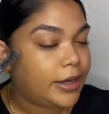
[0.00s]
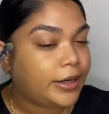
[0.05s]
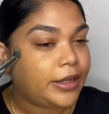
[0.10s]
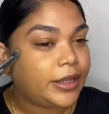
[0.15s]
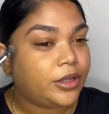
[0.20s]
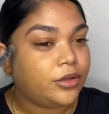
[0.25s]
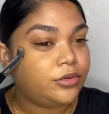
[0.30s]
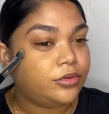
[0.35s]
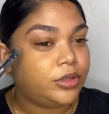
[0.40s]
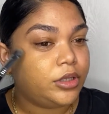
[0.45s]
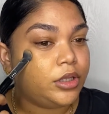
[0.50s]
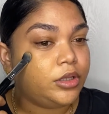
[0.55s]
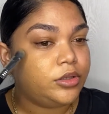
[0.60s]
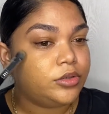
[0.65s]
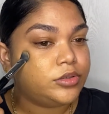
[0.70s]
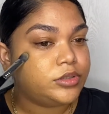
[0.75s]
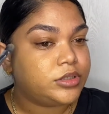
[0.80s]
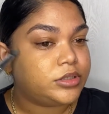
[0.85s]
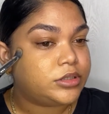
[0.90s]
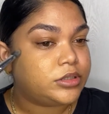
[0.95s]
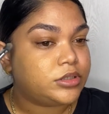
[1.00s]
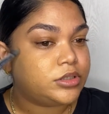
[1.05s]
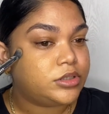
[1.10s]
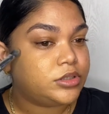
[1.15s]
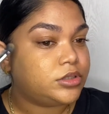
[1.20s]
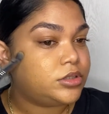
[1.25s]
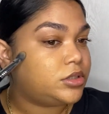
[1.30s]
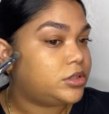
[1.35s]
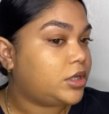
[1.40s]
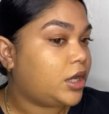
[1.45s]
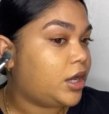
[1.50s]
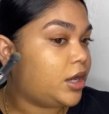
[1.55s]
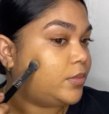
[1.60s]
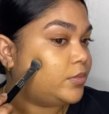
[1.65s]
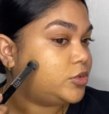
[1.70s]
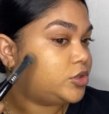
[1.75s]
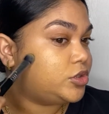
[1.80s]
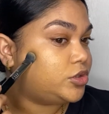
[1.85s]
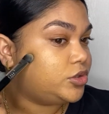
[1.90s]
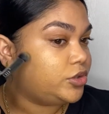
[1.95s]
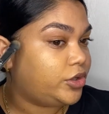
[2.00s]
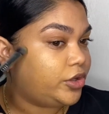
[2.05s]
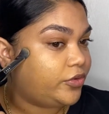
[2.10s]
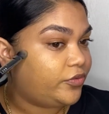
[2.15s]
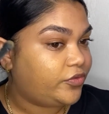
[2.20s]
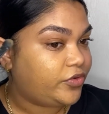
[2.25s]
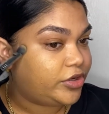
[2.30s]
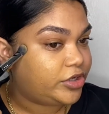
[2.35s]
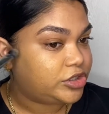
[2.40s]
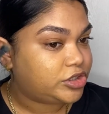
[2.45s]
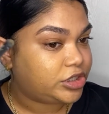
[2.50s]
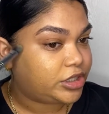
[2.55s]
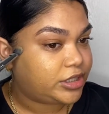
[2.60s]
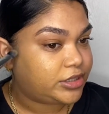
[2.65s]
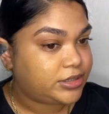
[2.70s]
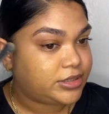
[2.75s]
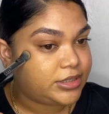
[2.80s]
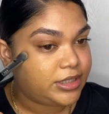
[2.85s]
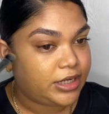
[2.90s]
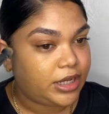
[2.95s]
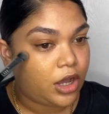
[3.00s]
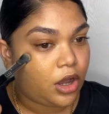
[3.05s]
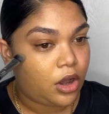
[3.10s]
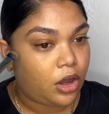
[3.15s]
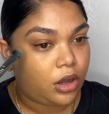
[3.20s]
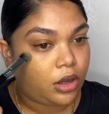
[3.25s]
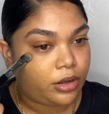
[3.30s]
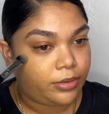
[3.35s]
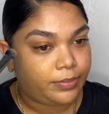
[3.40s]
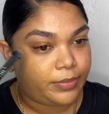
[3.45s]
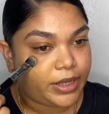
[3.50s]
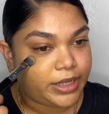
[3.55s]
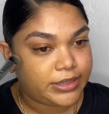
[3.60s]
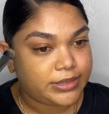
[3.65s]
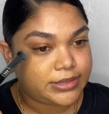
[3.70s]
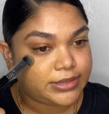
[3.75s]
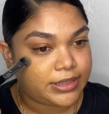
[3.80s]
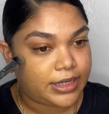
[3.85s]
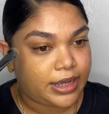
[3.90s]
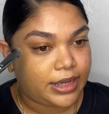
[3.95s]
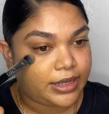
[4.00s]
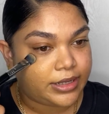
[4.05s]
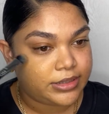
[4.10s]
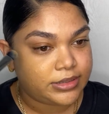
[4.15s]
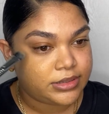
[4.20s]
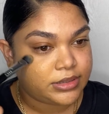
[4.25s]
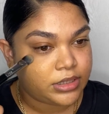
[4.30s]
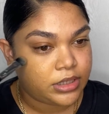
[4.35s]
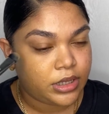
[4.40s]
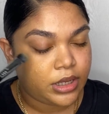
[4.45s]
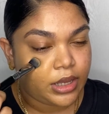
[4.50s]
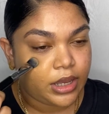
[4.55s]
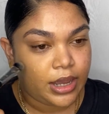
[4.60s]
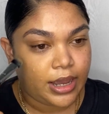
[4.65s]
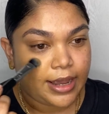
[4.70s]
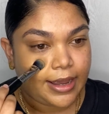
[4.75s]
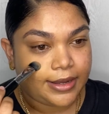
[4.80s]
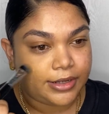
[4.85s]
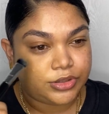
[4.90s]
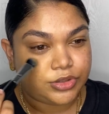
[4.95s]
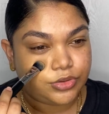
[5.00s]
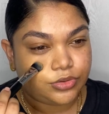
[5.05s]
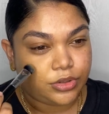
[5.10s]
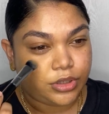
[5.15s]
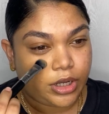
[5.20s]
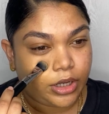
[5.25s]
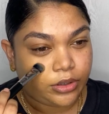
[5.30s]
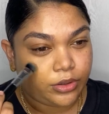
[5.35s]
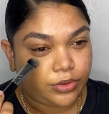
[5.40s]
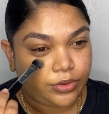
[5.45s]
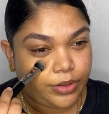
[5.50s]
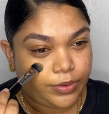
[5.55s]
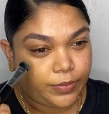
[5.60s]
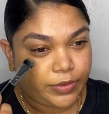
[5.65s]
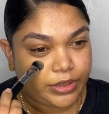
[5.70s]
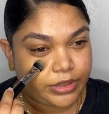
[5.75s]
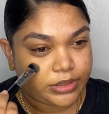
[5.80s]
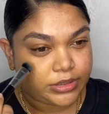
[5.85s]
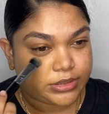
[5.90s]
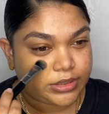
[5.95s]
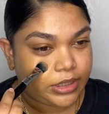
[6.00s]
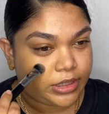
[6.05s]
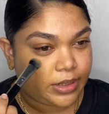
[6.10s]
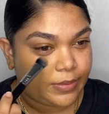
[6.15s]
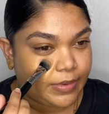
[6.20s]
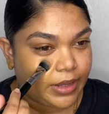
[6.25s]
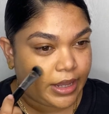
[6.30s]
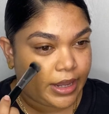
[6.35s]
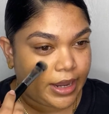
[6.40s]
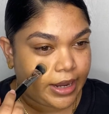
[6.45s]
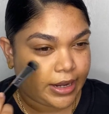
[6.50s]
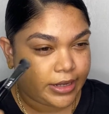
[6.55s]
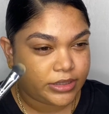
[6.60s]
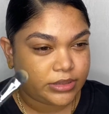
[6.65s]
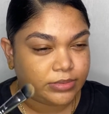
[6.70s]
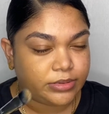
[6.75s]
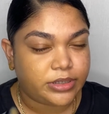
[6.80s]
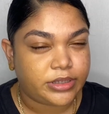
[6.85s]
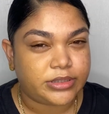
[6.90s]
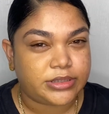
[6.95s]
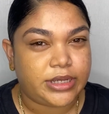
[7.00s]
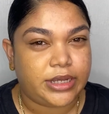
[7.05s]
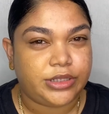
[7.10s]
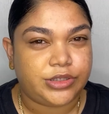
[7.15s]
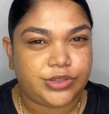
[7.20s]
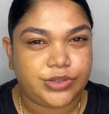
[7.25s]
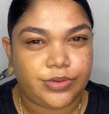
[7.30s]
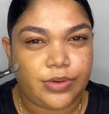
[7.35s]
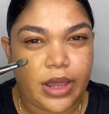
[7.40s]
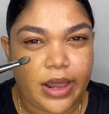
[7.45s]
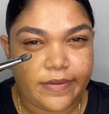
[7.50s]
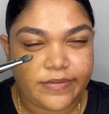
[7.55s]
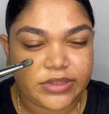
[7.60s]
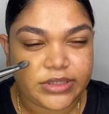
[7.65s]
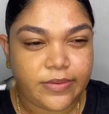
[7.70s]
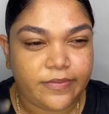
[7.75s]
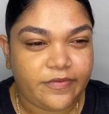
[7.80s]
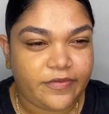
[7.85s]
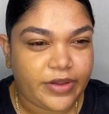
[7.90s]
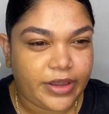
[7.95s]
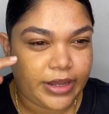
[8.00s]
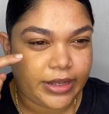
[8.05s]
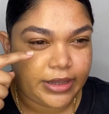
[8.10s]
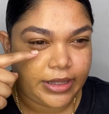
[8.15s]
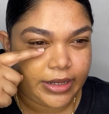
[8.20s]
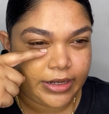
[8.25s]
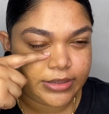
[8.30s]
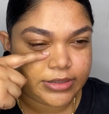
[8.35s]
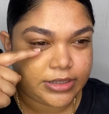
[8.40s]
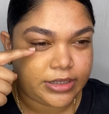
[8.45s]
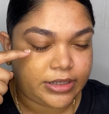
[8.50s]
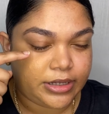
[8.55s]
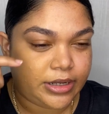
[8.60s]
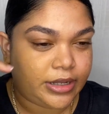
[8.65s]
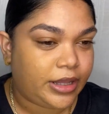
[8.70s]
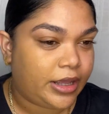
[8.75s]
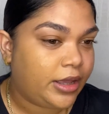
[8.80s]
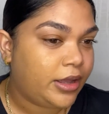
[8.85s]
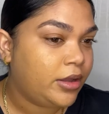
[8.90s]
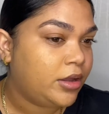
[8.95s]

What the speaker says: I only use this Studio Finish Concealer on my scars. I do not go in with this under my eyes because I do have some fine lines under there.